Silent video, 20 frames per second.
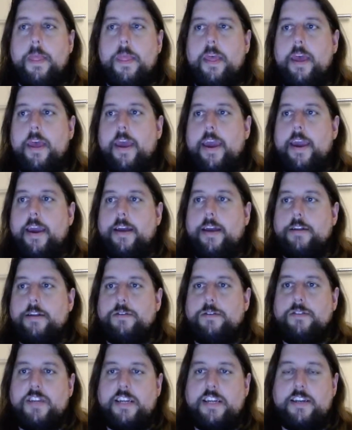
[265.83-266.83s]
and
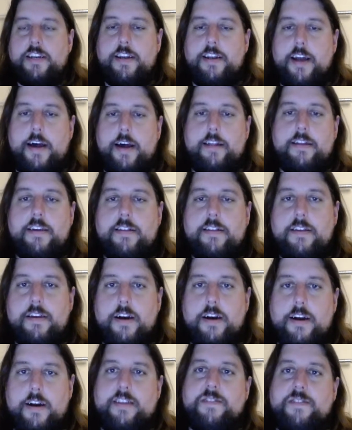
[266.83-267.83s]
you need to not lead the
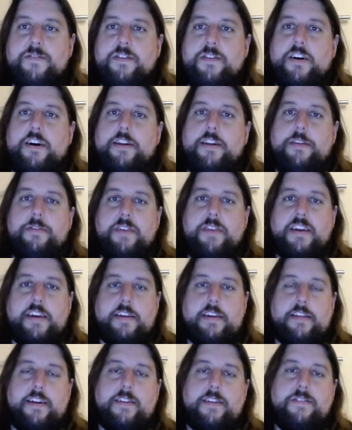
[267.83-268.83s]
audience on in
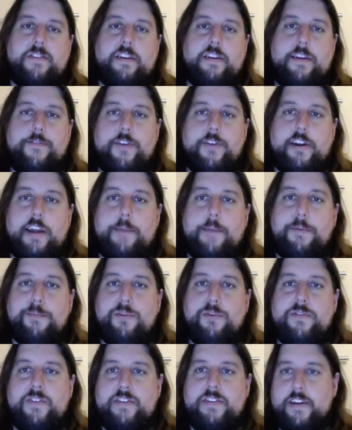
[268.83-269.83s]
thinking that it's a different type of
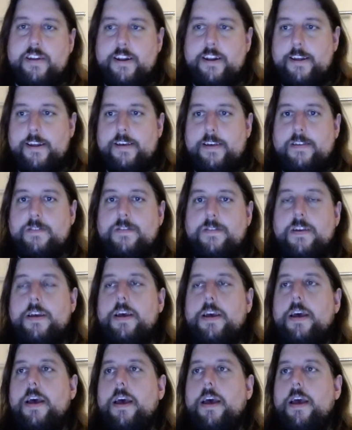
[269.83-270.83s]
movie than it is.
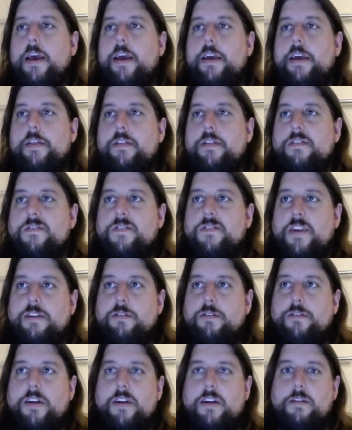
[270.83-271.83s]
The
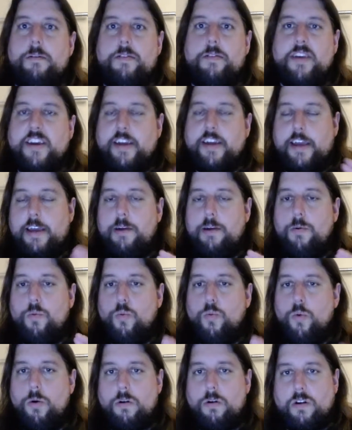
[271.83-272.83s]
psycho killer thing, it
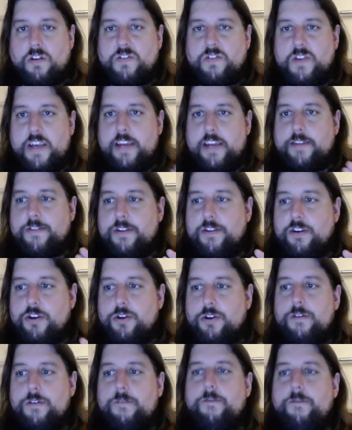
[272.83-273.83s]
works. It's a
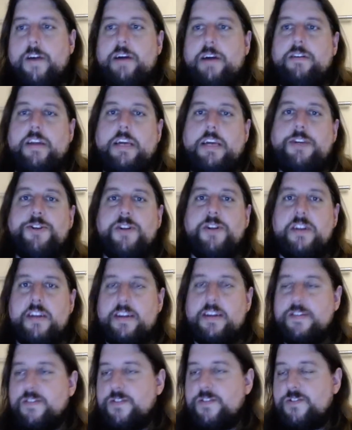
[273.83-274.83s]
good foundation.
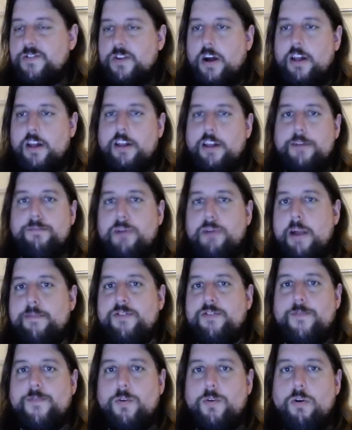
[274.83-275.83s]
It's a solid premise
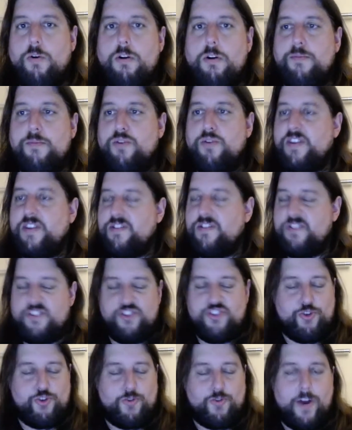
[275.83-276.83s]
for horror movies. It's
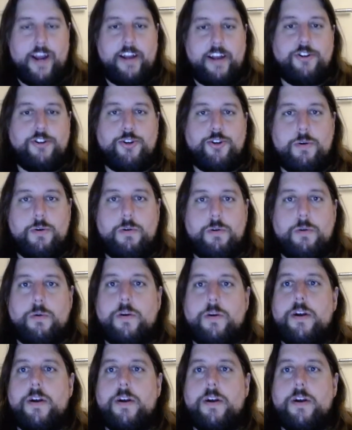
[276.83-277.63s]
tried and true.